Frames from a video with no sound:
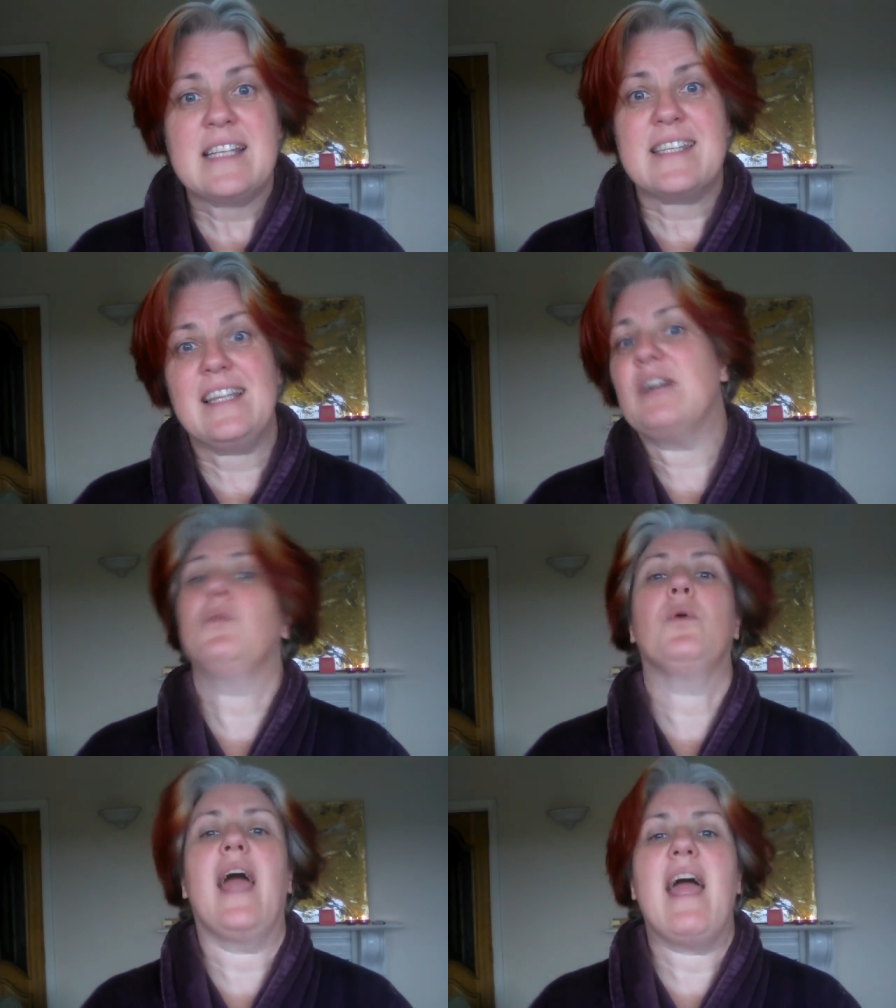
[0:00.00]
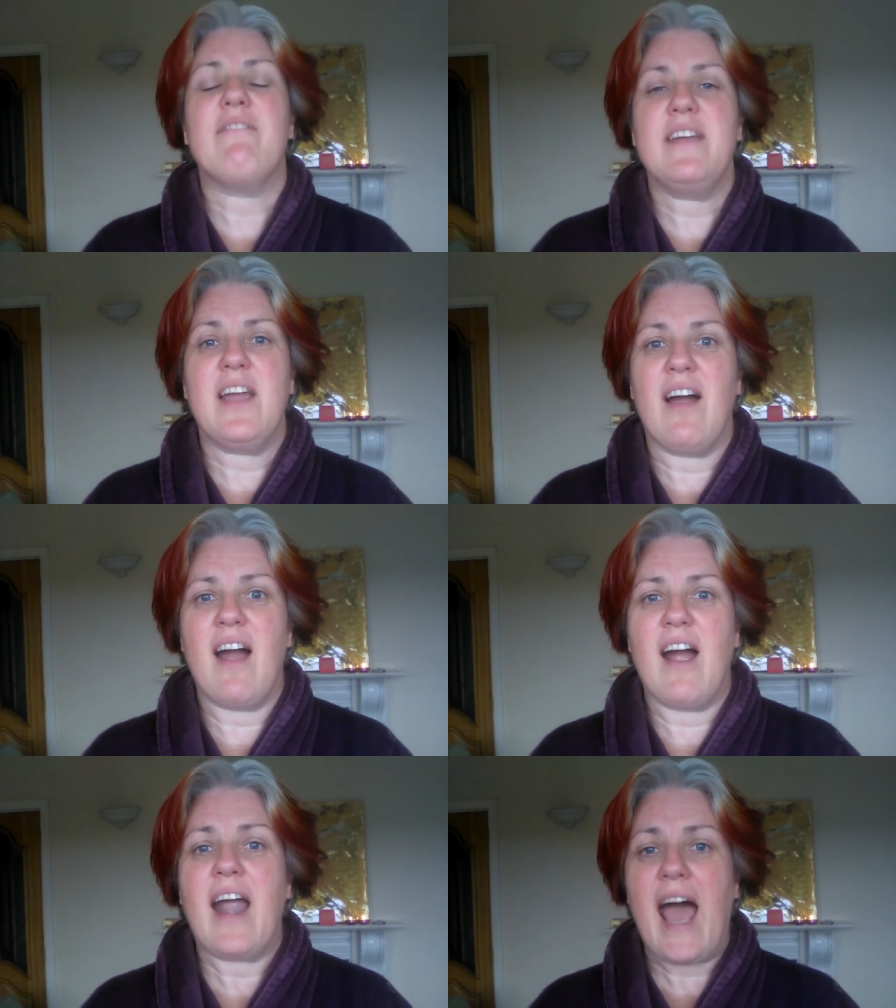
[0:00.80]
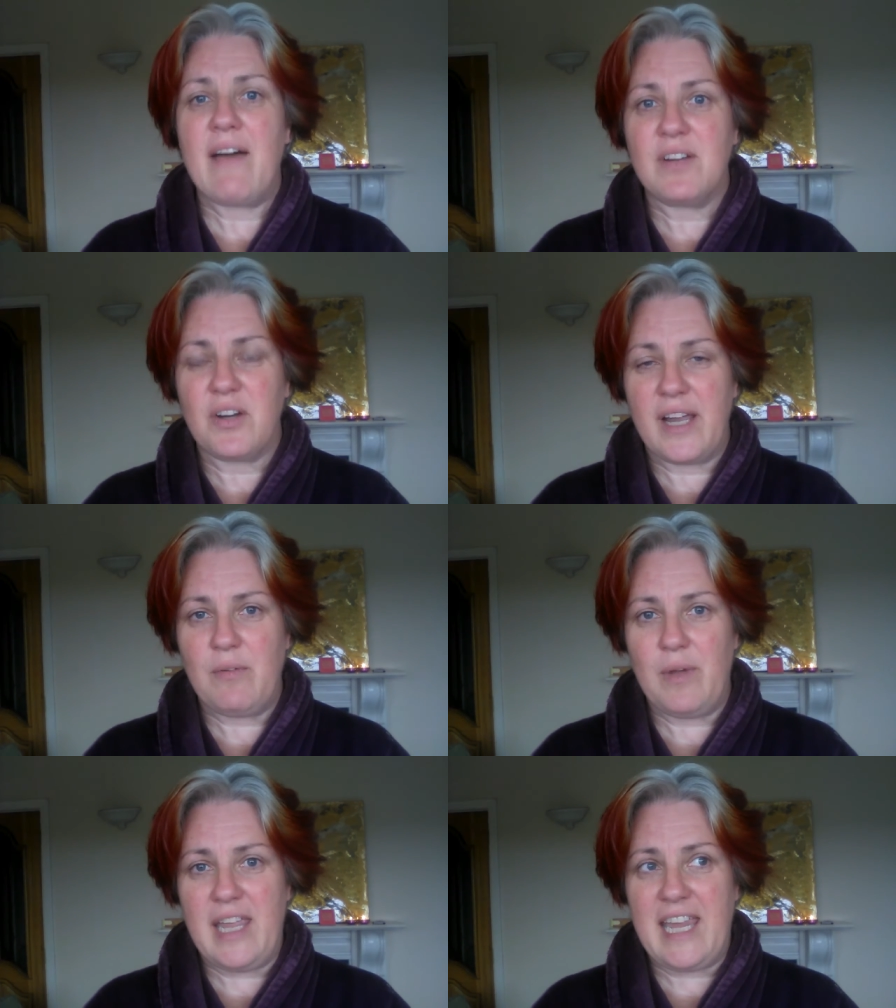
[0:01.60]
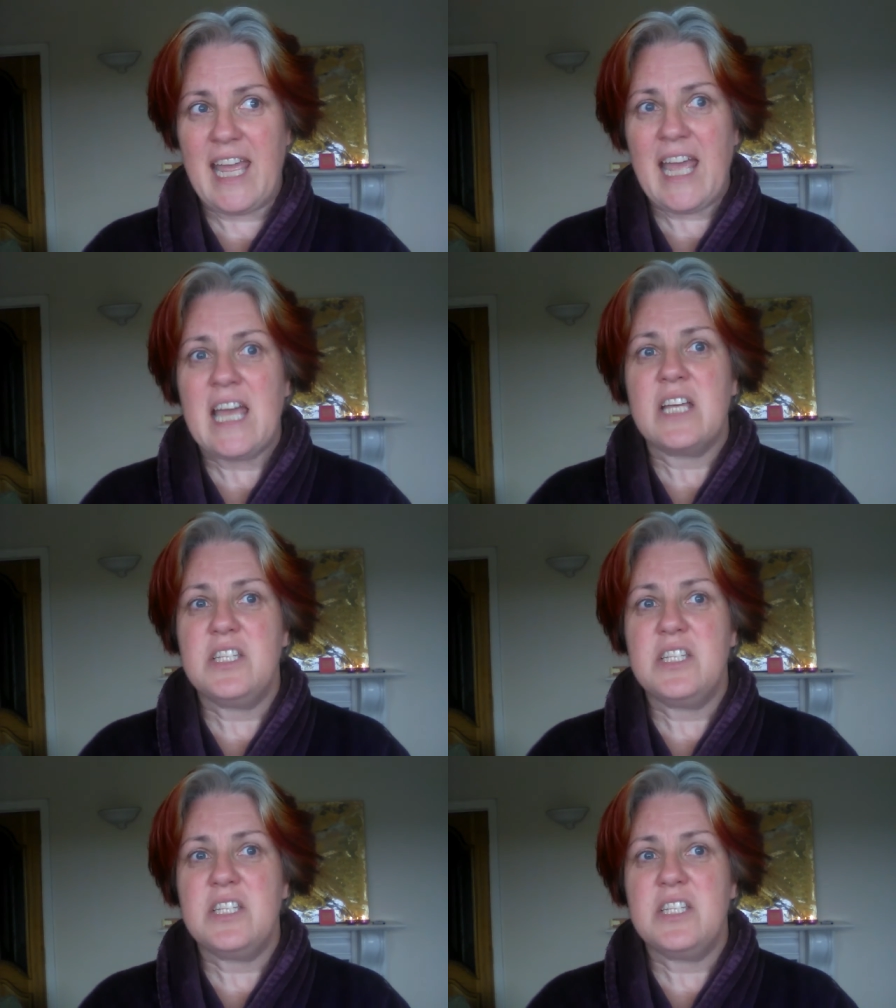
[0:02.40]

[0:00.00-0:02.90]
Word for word: So look, wherever you are, have a great week.